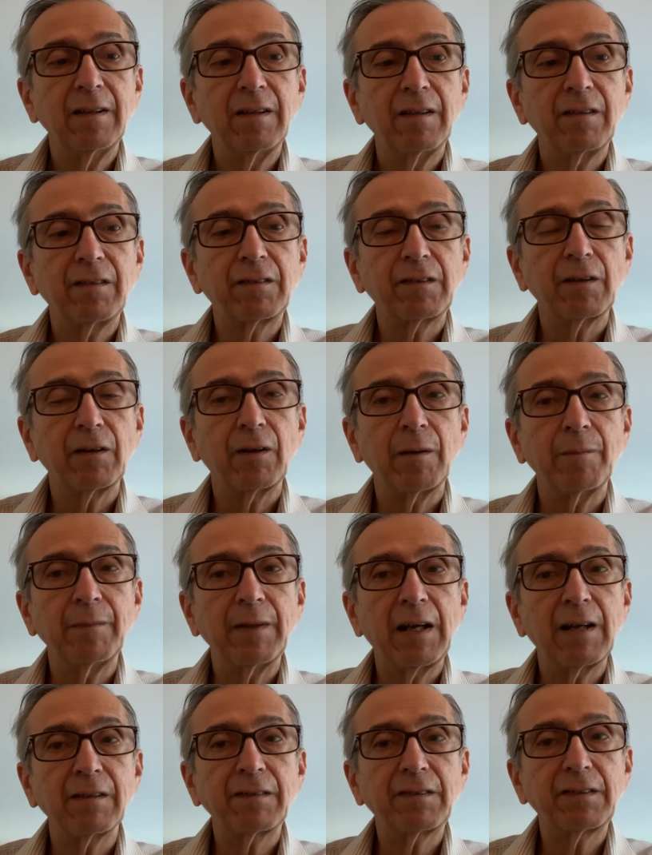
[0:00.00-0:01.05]
so I'm
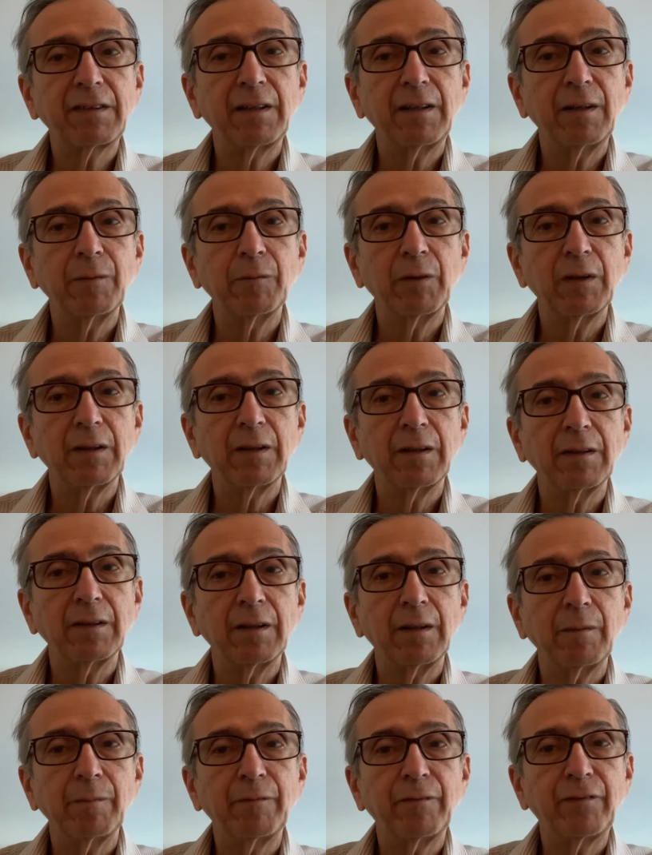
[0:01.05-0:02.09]
now sitting with
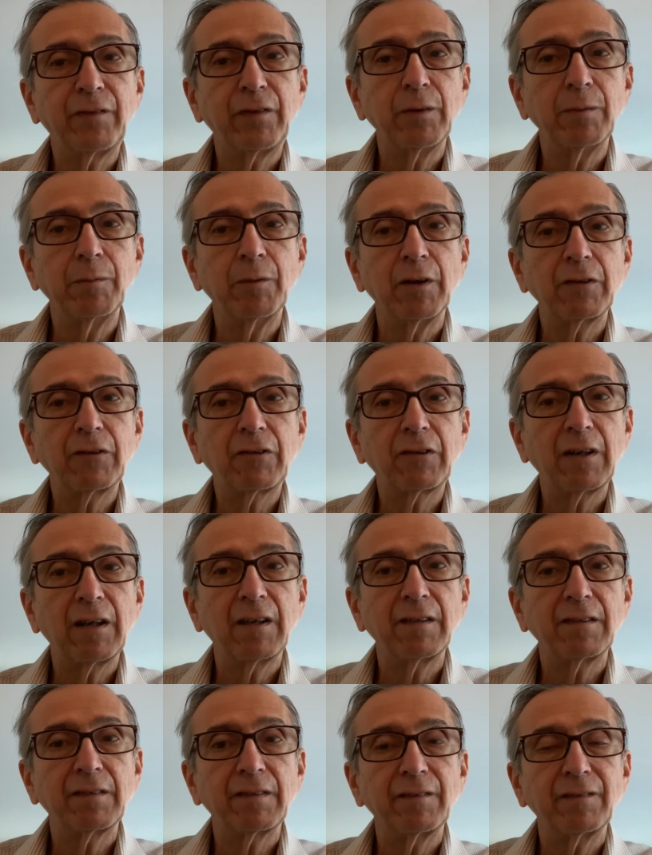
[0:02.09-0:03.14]
a few more
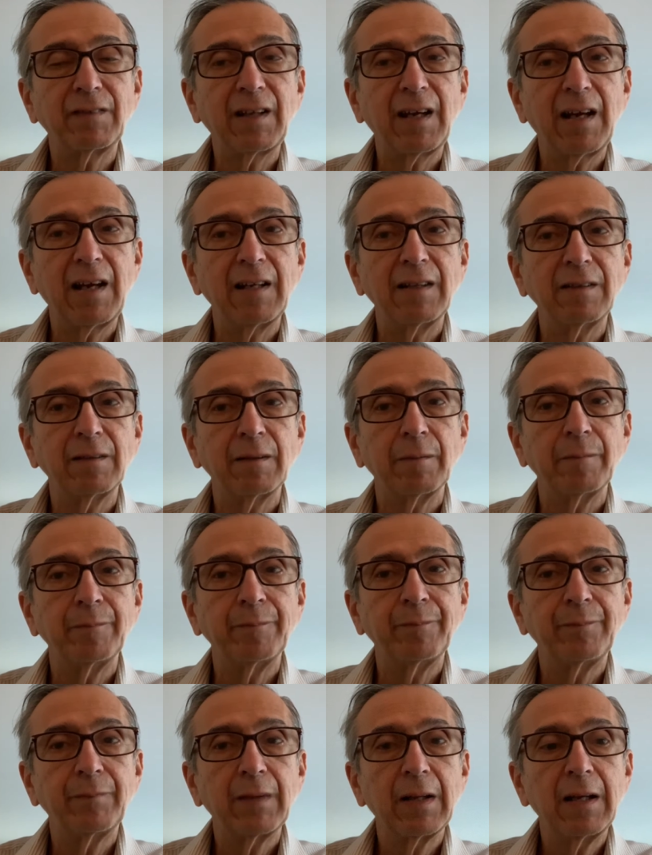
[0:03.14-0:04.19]
shares of
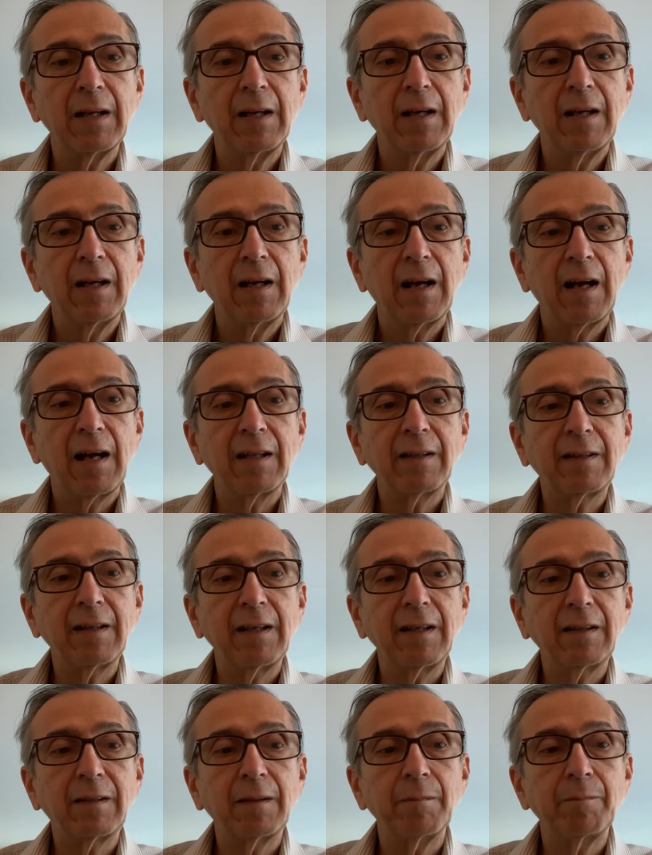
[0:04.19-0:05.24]
tandem. I
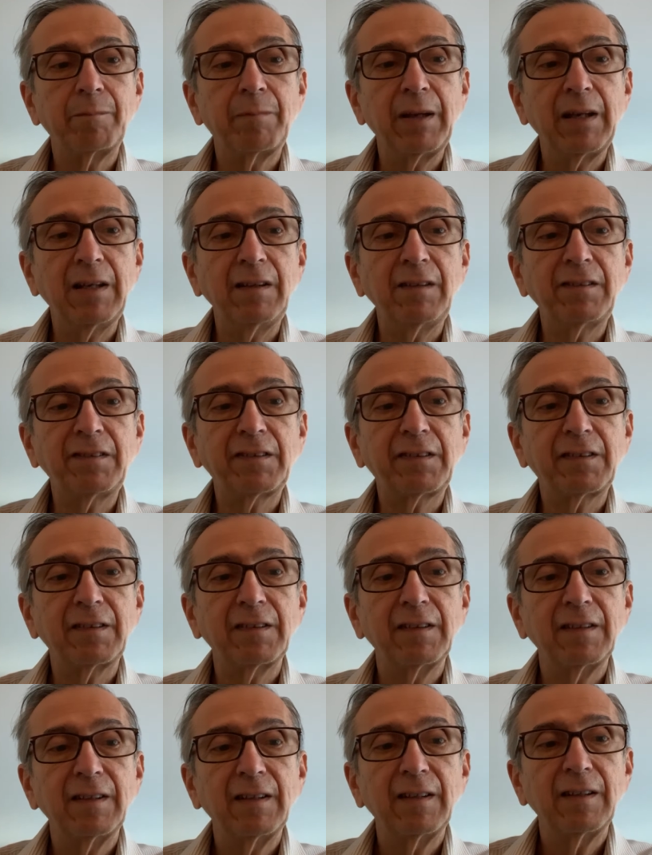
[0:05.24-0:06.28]
think the beast
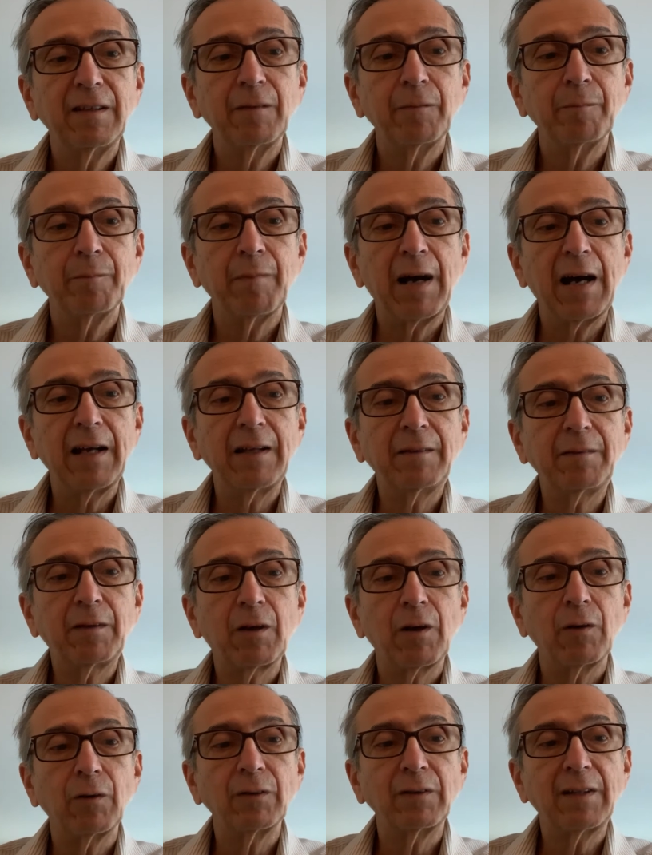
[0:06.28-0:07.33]
might
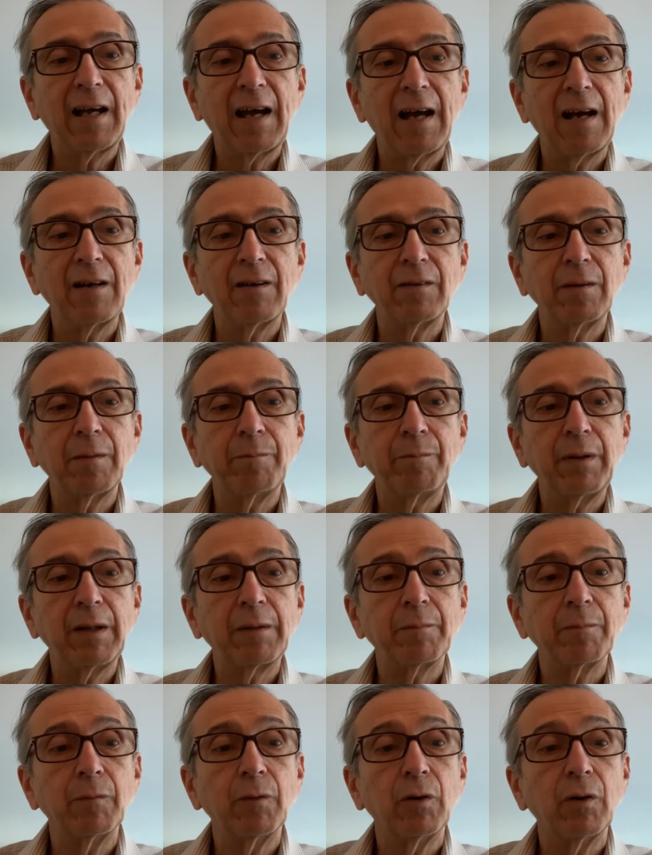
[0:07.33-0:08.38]
go down a
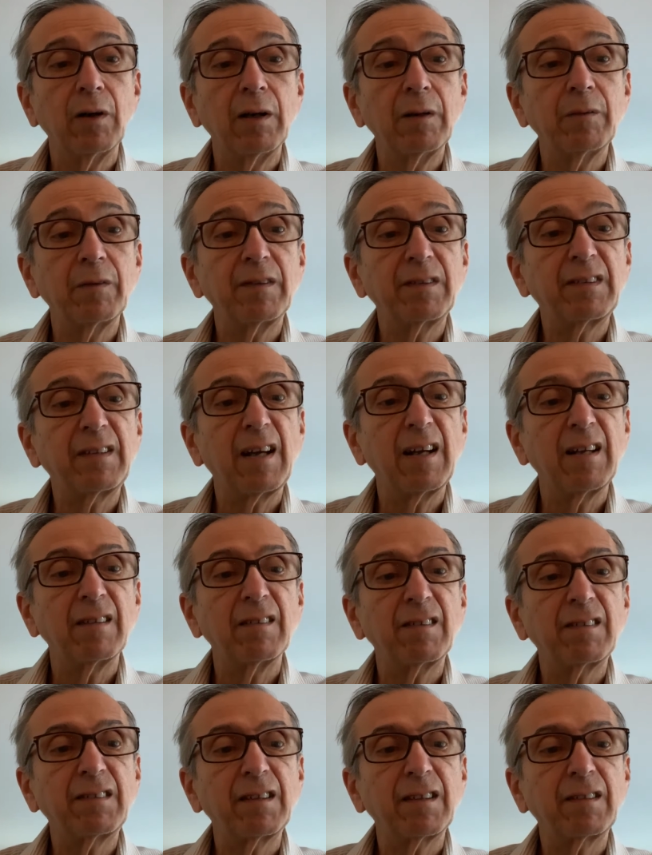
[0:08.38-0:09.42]
bit more. It was
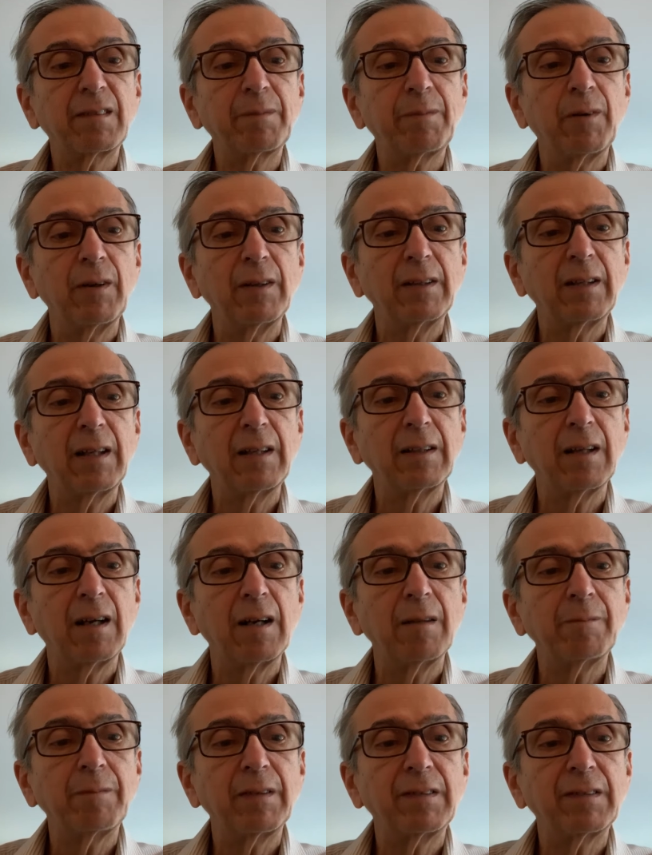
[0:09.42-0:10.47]
down
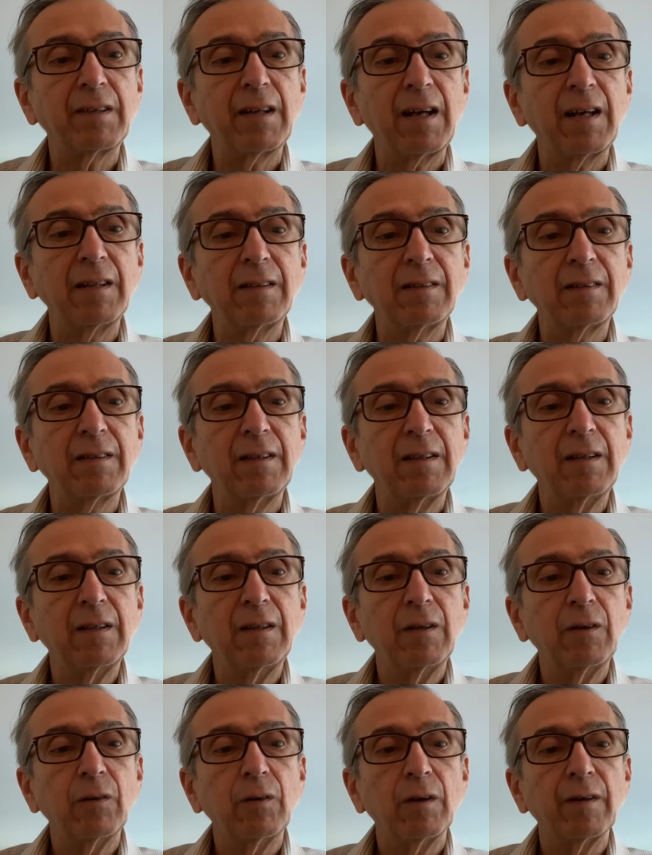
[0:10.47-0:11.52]
6.89%,
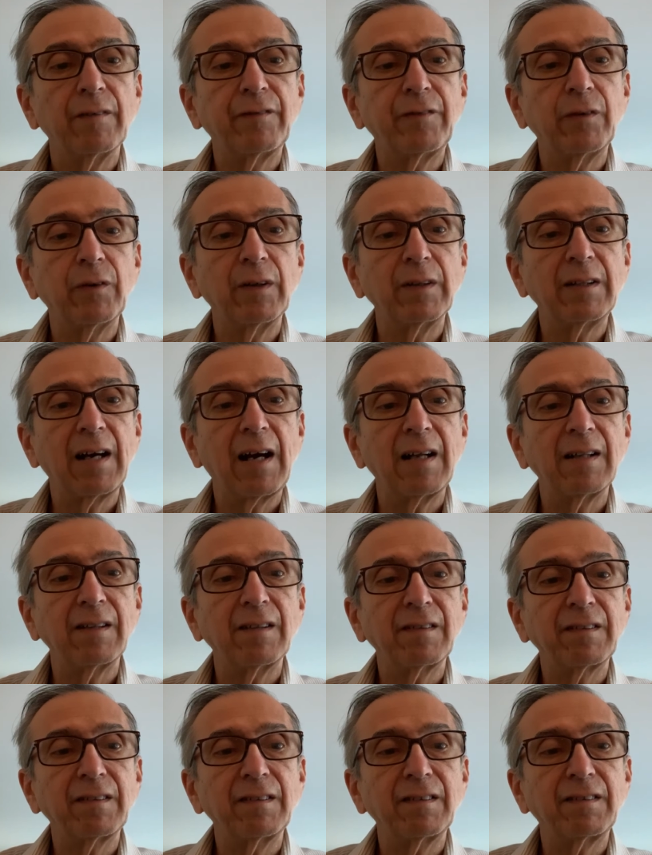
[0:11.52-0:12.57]
or
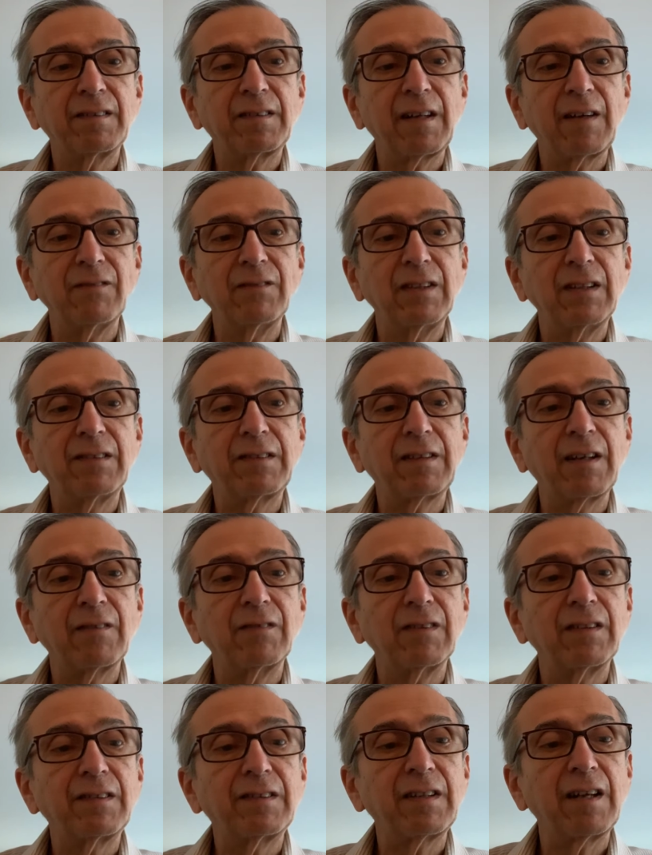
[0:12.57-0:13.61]

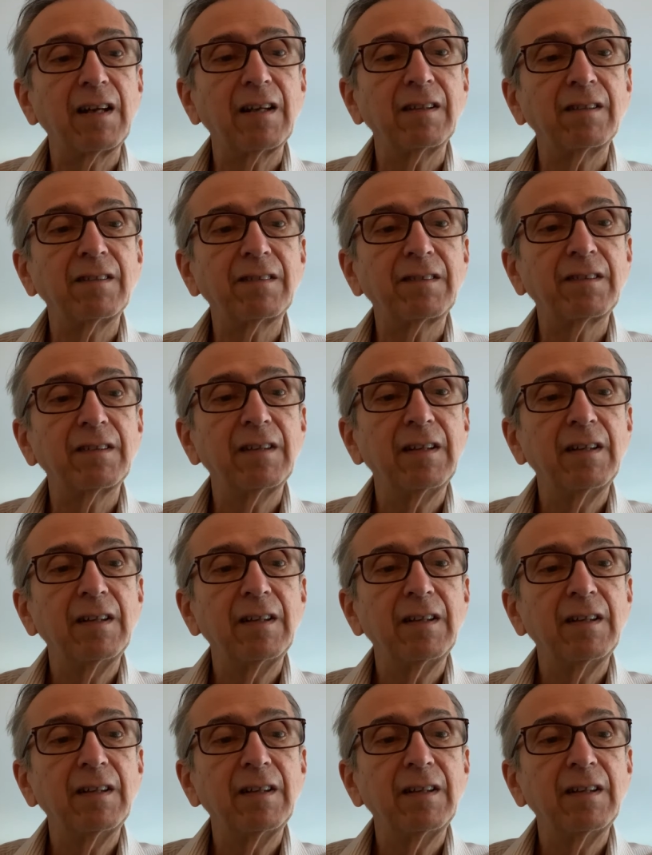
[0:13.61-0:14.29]
$4.77